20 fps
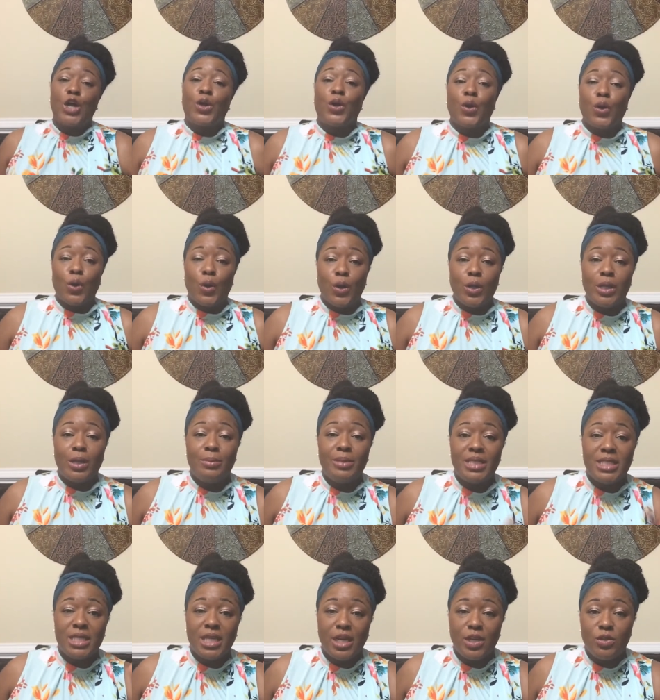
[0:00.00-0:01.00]
Girl, let
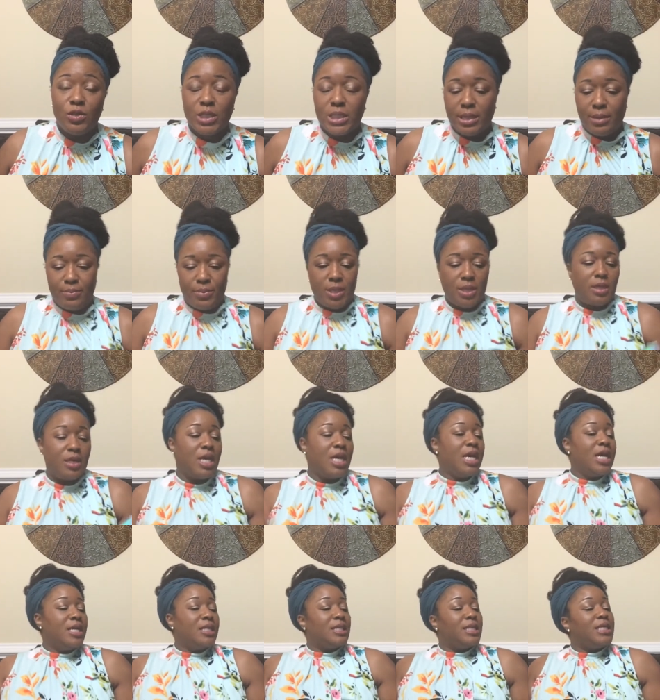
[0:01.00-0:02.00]
me tell you something.
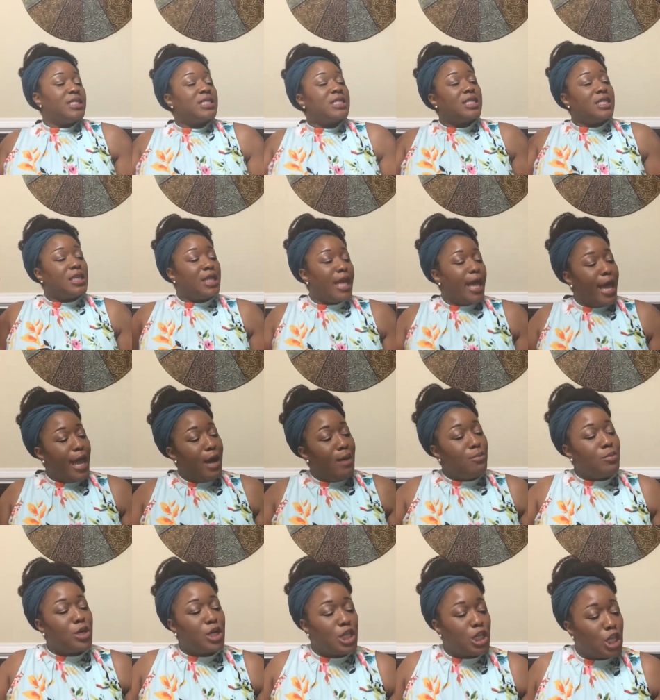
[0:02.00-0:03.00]
This
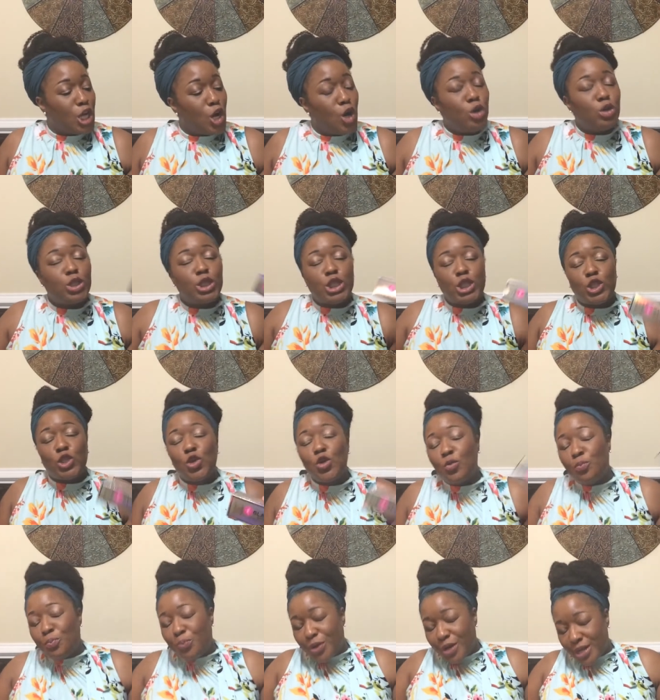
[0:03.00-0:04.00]
Glam Glow
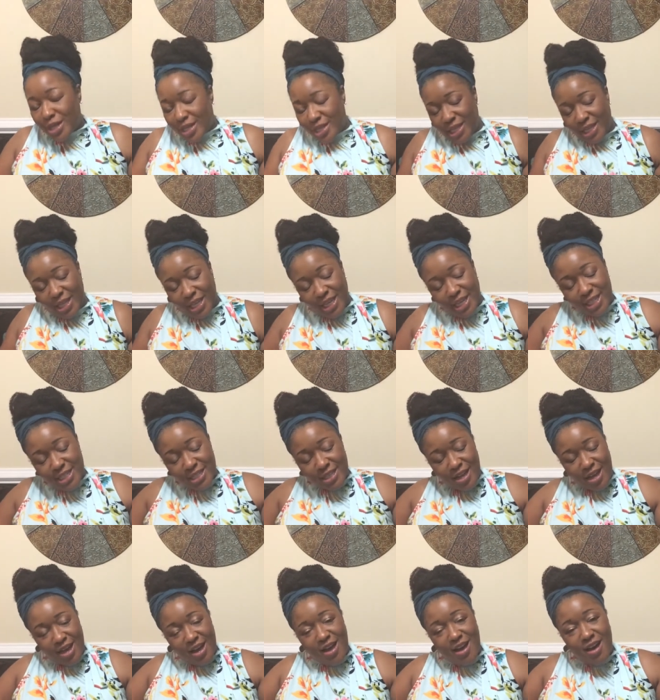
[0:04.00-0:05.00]
Super Cleanse.
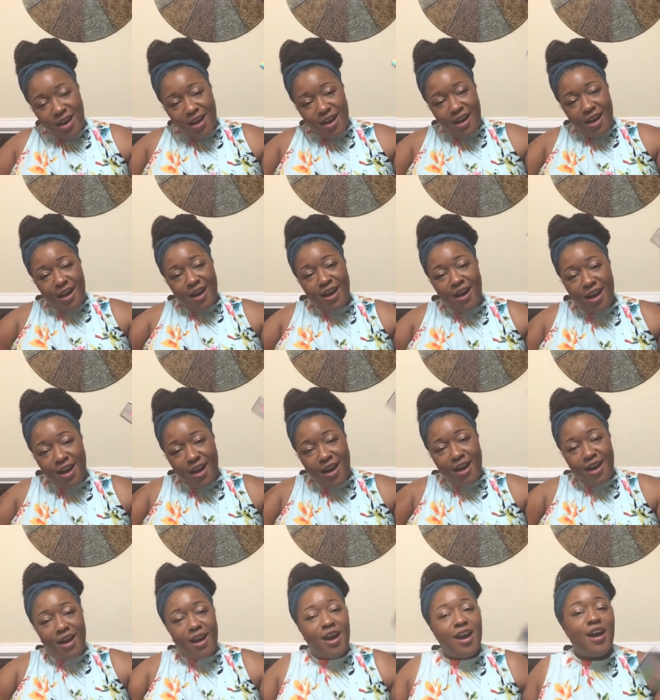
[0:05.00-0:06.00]
Uh,
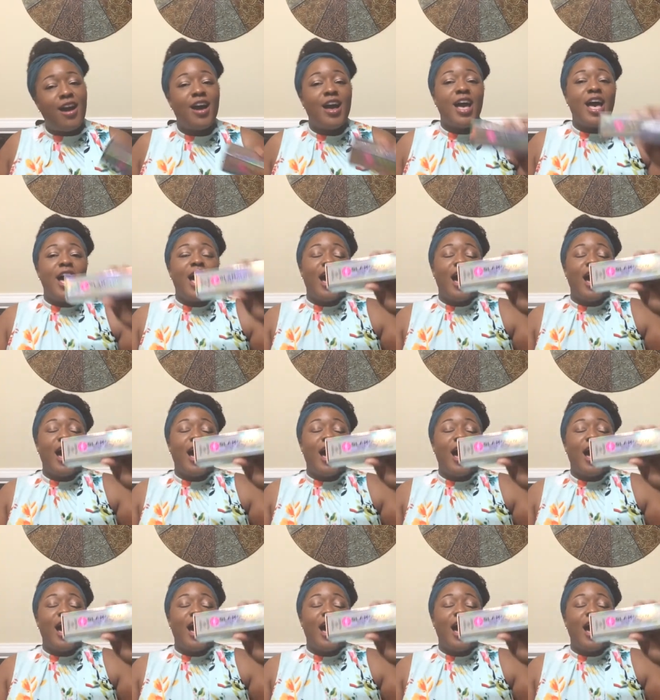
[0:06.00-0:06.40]
uh, uh.